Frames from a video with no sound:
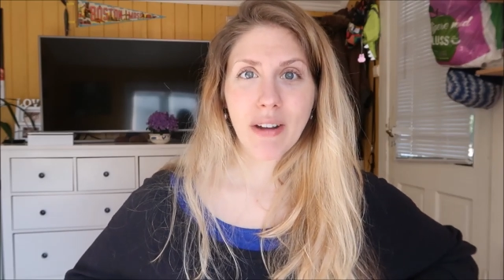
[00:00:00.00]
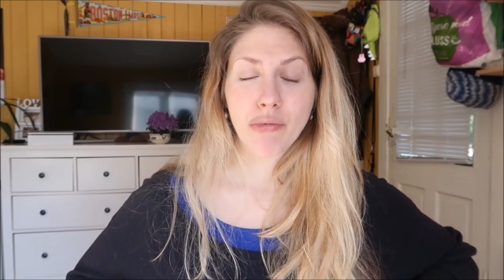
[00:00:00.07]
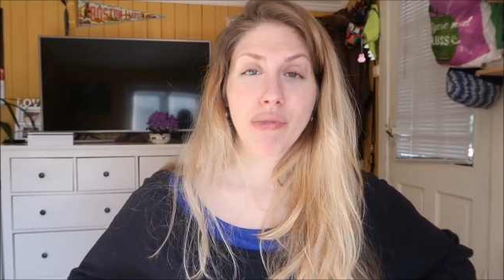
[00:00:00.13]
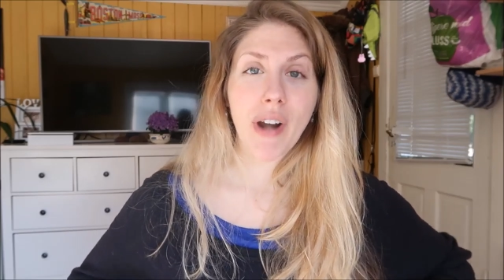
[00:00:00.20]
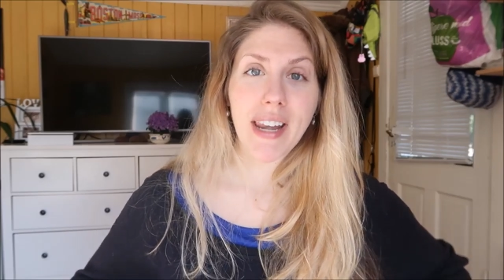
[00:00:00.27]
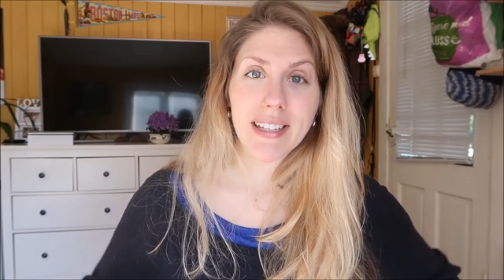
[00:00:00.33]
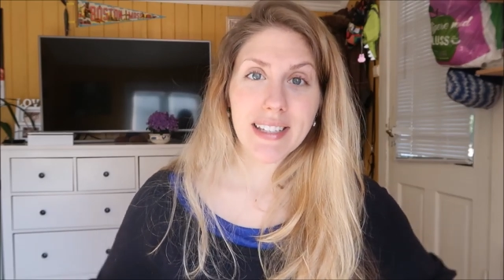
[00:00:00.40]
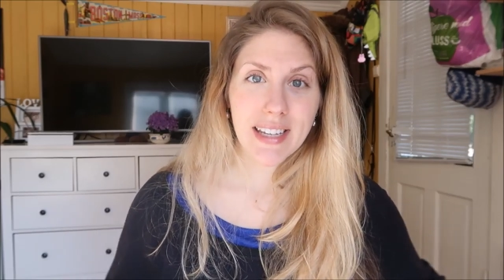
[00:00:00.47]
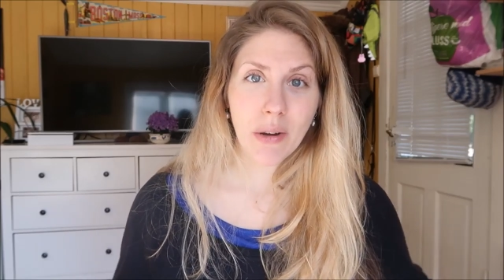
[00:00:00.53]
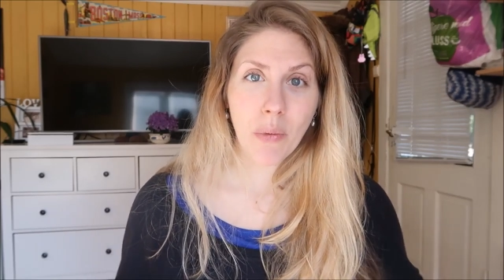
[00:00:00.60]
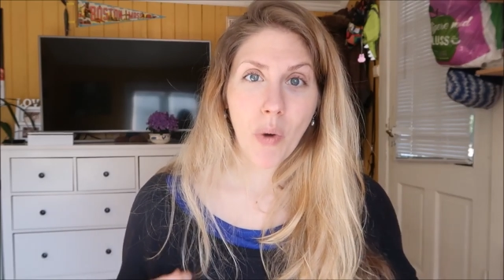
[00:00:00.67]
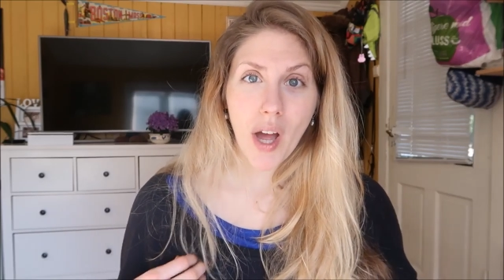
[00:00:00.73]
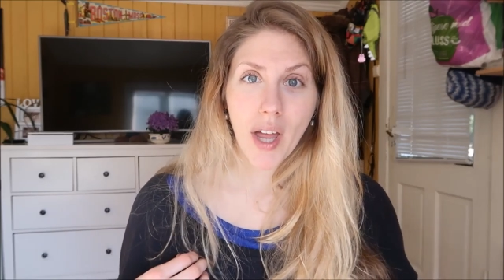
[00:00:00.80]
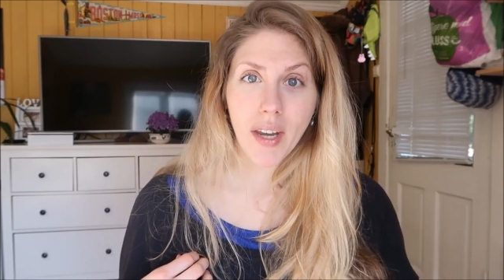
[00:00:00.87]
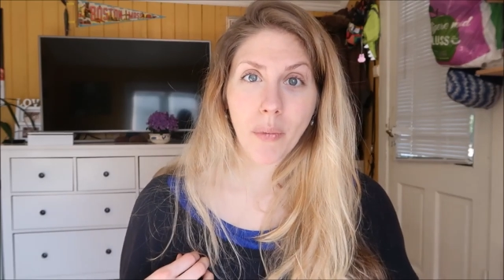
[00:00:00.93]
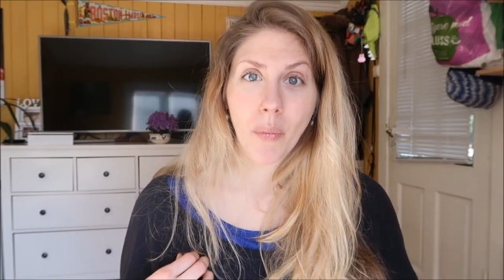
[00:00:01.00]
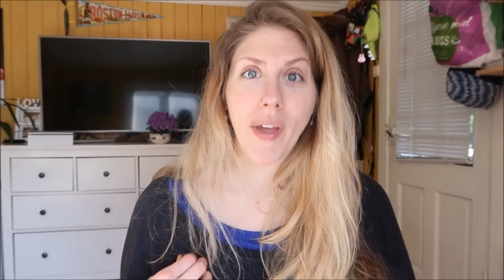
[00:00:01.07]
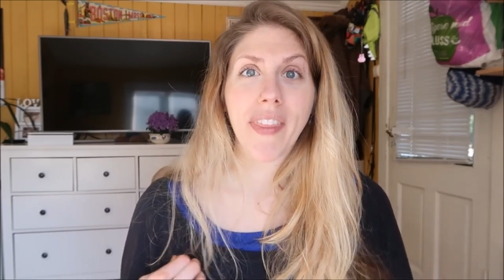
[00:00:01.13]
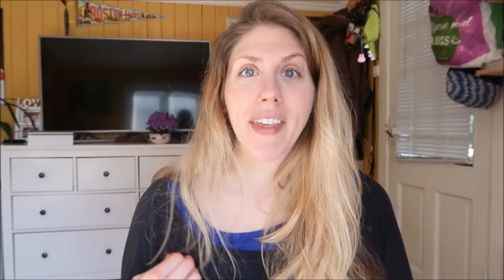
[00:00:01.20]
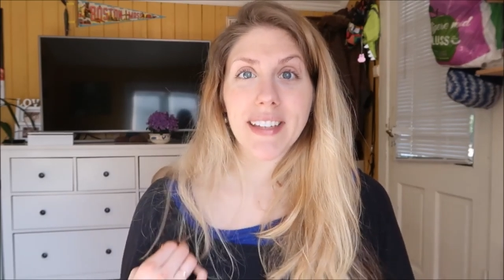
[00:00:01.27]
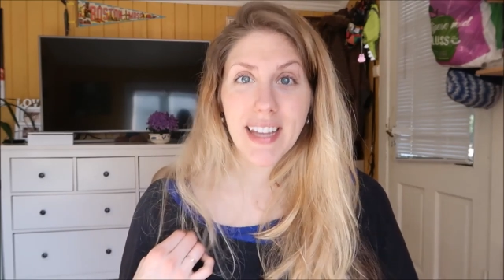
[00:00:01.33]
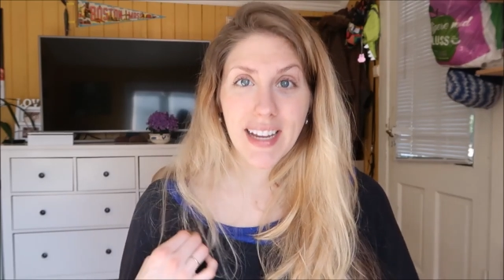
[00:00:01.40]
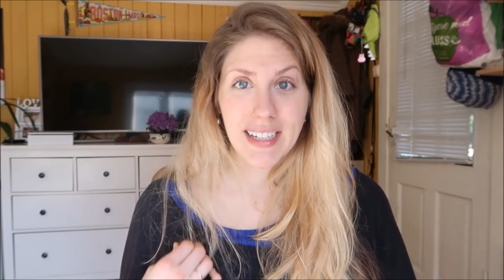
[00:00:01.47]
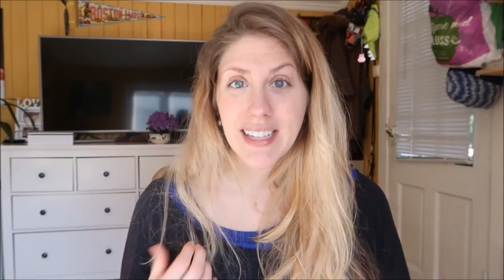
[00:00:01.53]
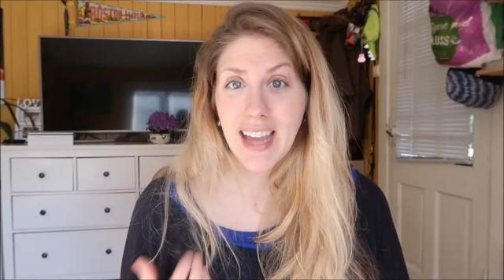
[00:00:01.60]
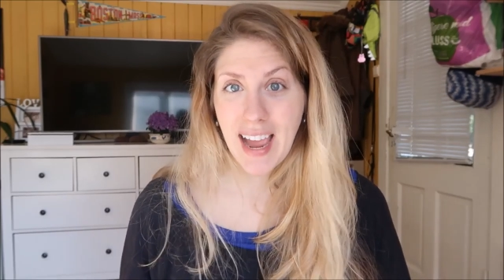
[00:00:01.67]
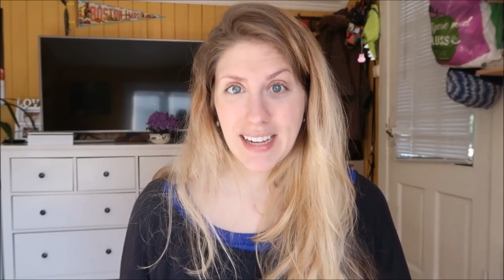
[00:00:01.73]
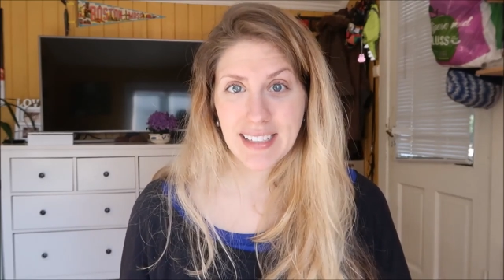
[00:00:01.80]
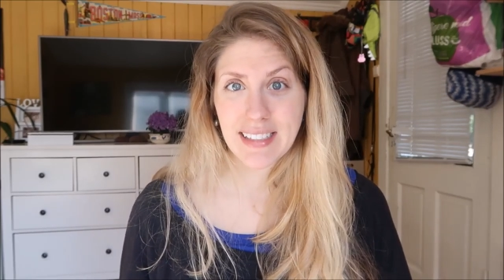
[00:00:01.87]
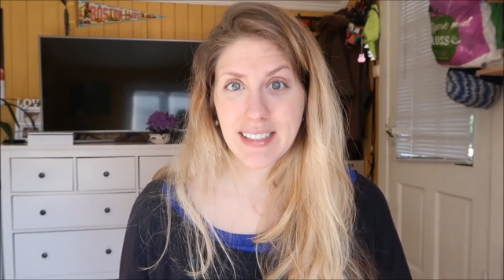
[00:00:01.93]
renting one when they take a
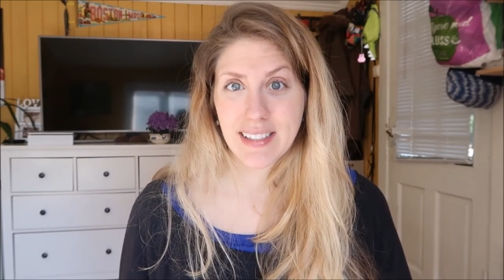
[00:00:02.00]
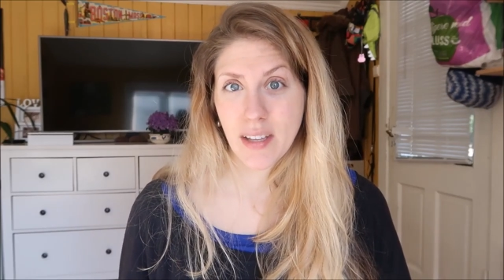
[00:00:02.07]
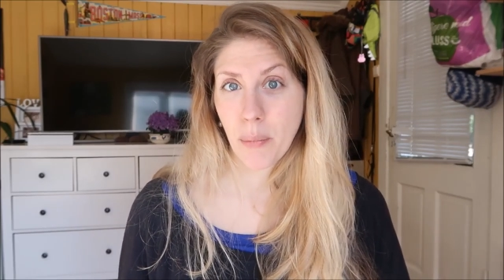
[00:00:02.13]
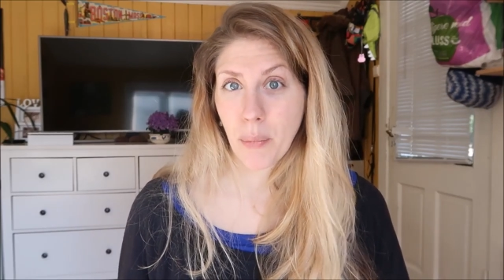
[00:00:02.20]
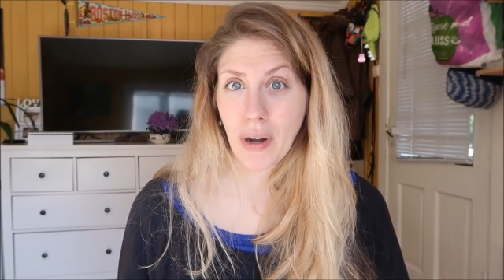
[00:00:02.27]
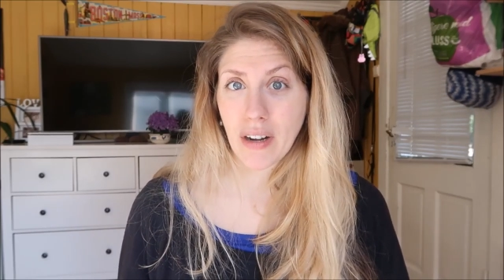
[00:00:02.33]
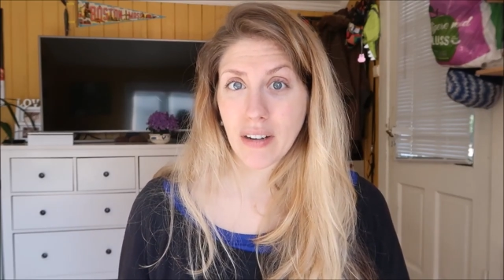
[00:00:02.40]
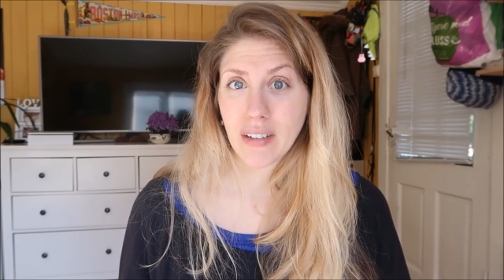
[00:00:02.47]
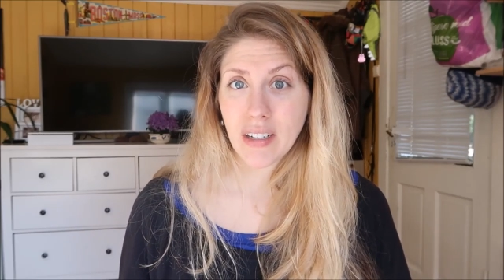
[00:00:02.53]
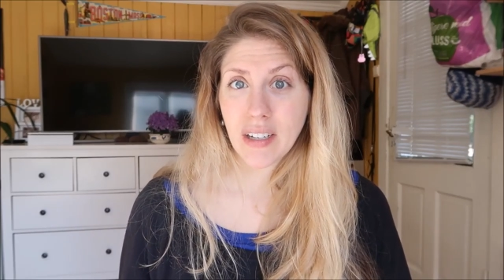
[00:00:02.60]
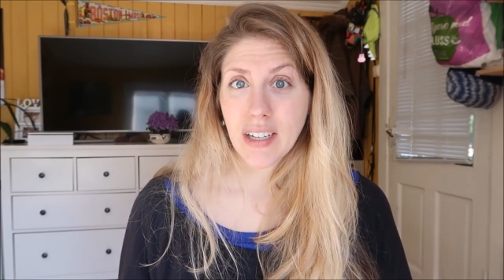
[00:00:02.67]
taxi somewhere.